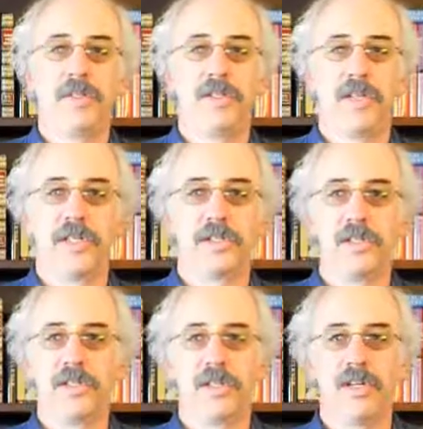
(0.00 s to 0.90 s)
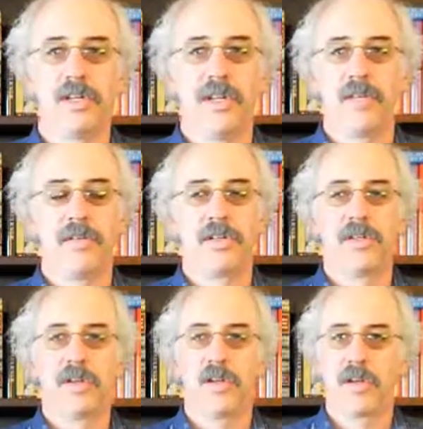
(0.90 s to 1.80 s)
gestures. You're
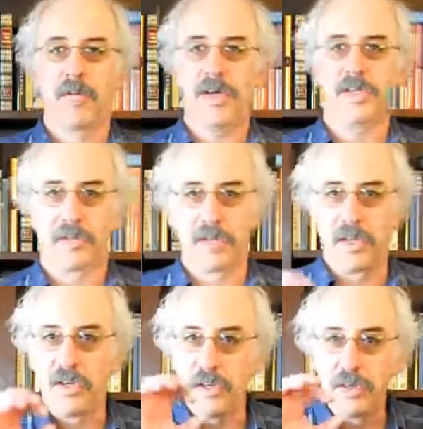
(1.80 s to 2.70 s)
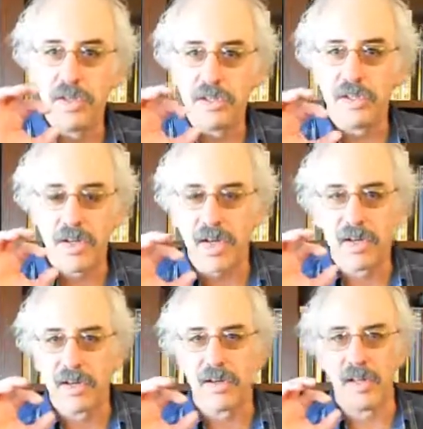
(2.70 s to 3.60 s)
talking about something huge, you're not
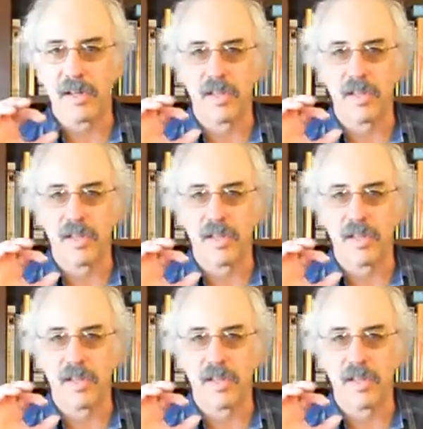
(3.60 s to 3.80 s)
going to go like